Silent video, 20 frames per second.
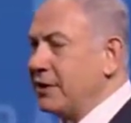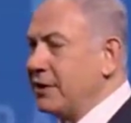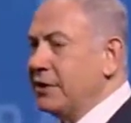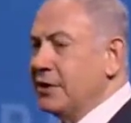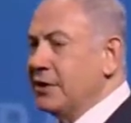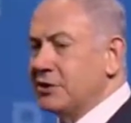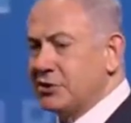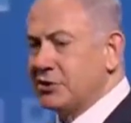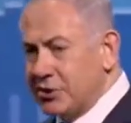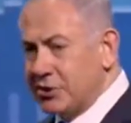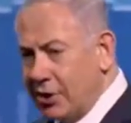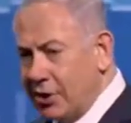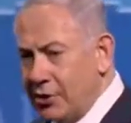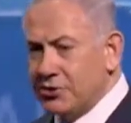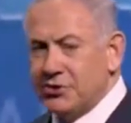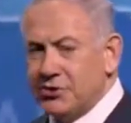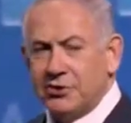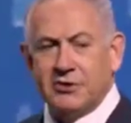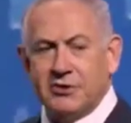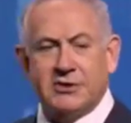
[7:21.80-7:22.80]

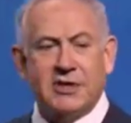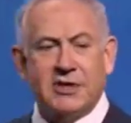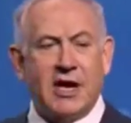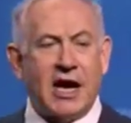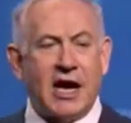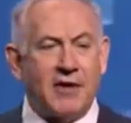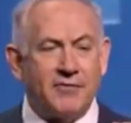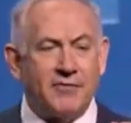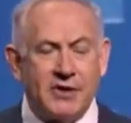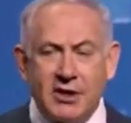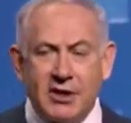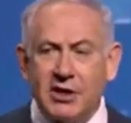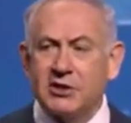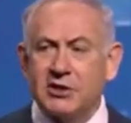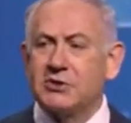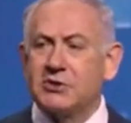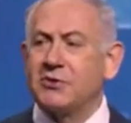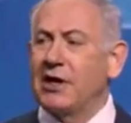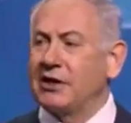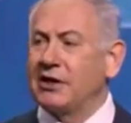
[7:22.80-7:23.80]
soldiers of the
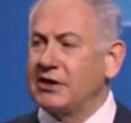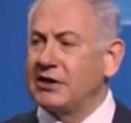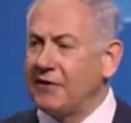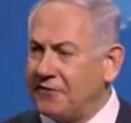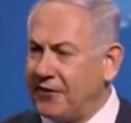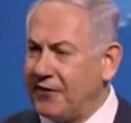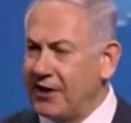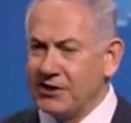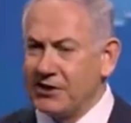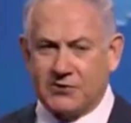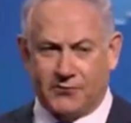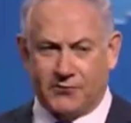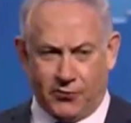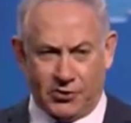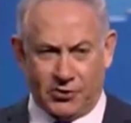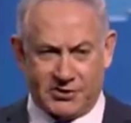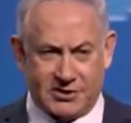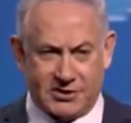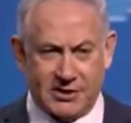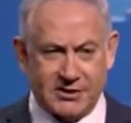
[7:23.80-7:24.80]
Israel Defense
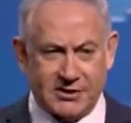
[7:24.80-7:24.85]
Forces,